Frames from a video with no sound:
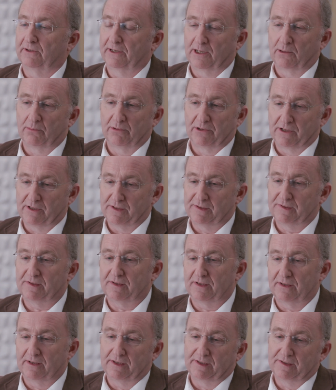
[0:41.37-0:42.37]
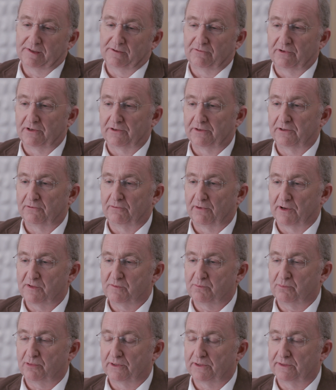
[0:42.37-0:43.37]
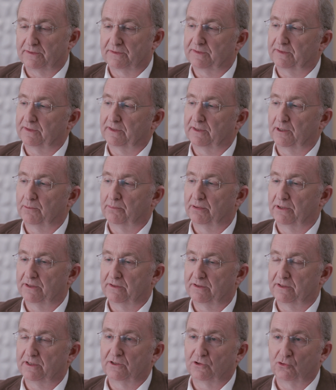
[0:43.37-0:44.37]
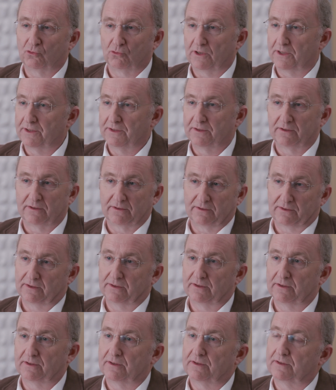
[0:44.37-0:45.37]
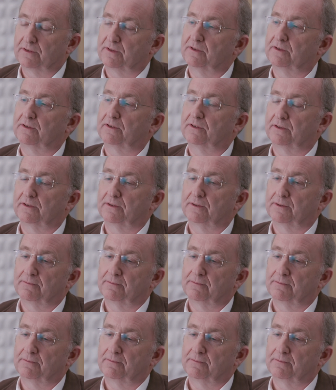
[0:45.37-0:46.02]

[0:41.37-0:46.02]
AWS has a very widespread uh, ability to run the, the